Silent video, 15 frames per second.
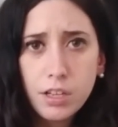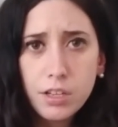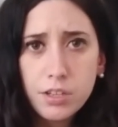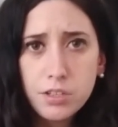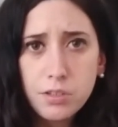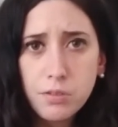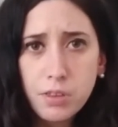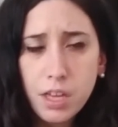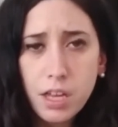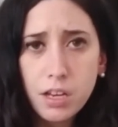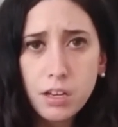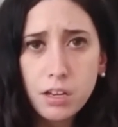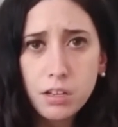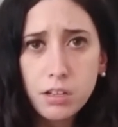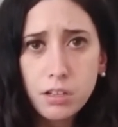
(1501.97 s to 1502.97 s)
So
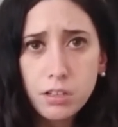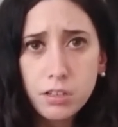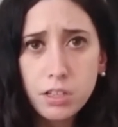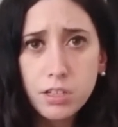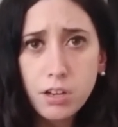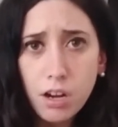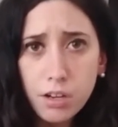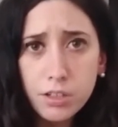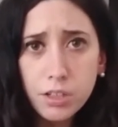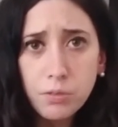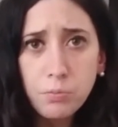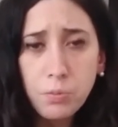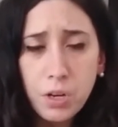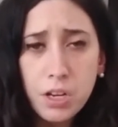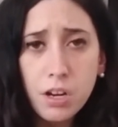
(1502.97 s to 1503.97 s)
then the doctor
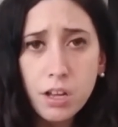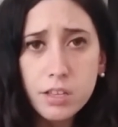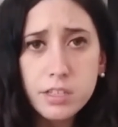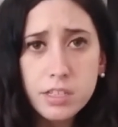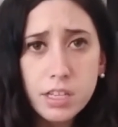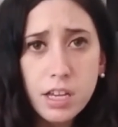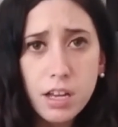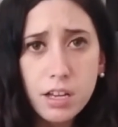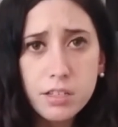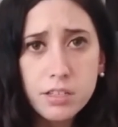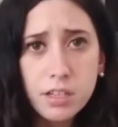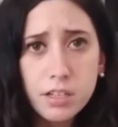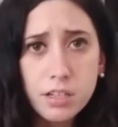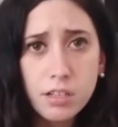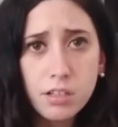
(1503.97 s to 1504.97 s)
would not see us
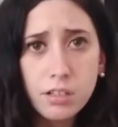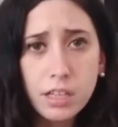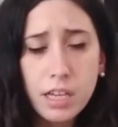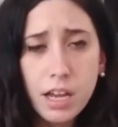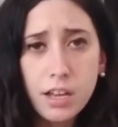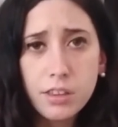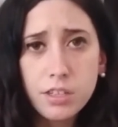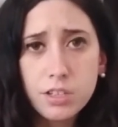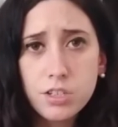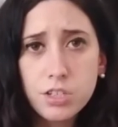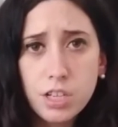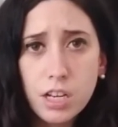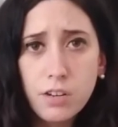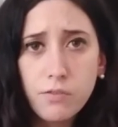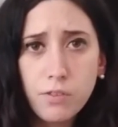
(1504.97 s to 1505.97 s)
until he had this
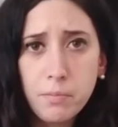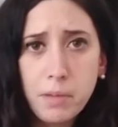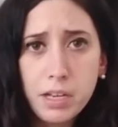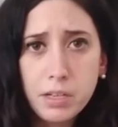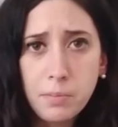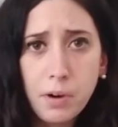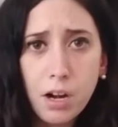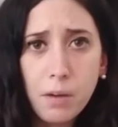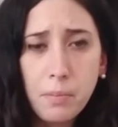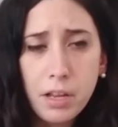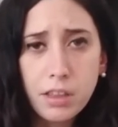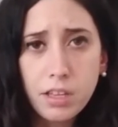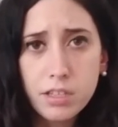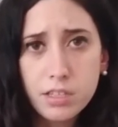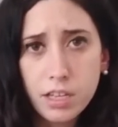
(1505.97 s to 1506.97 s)
sheet from that department
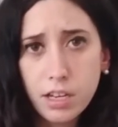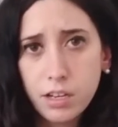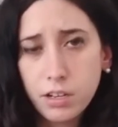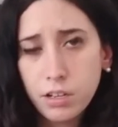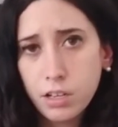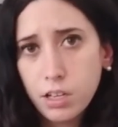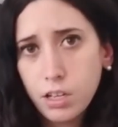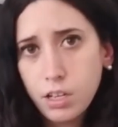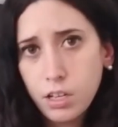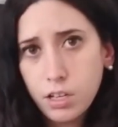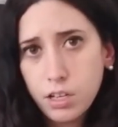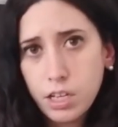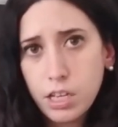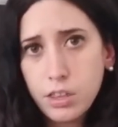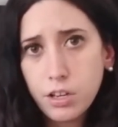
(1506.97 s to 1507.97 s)
that said
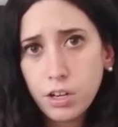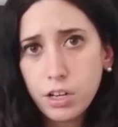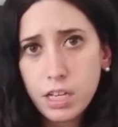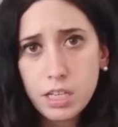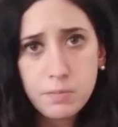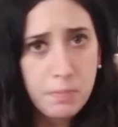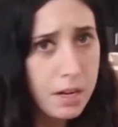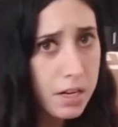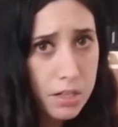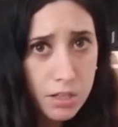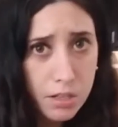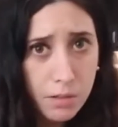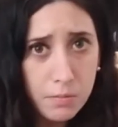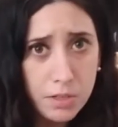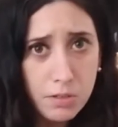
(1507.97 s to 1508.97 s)
either he's paid to
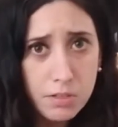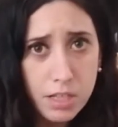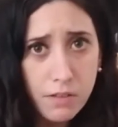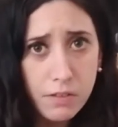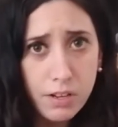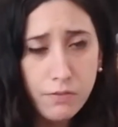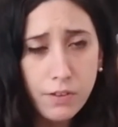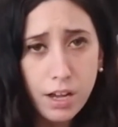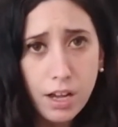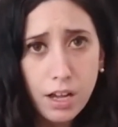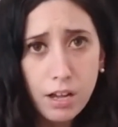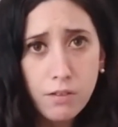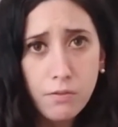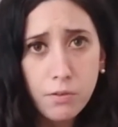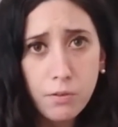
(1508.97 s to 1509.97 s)
them
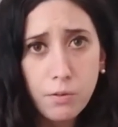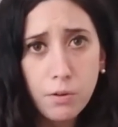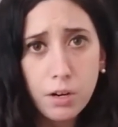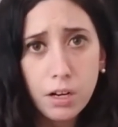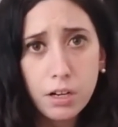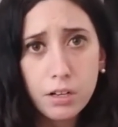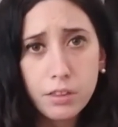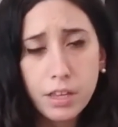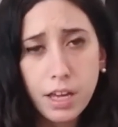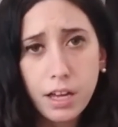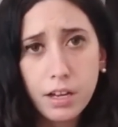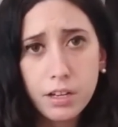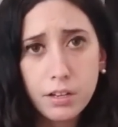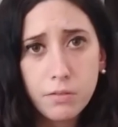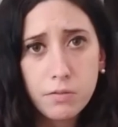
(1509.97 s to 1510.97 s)
$275 or
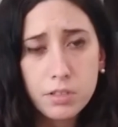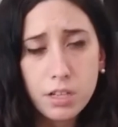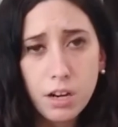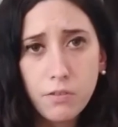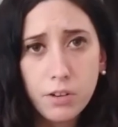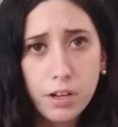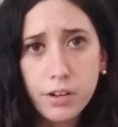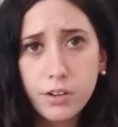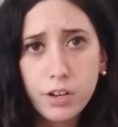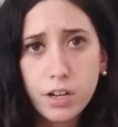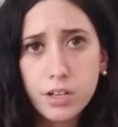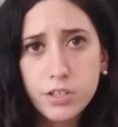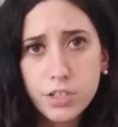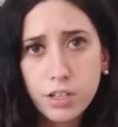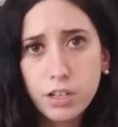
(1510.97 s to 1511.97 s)
that it was covered under our
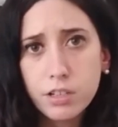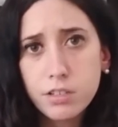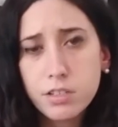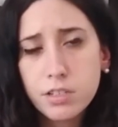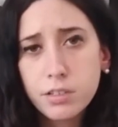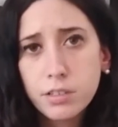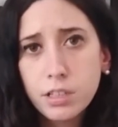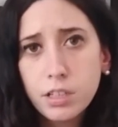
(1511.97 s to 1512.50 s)
insurance.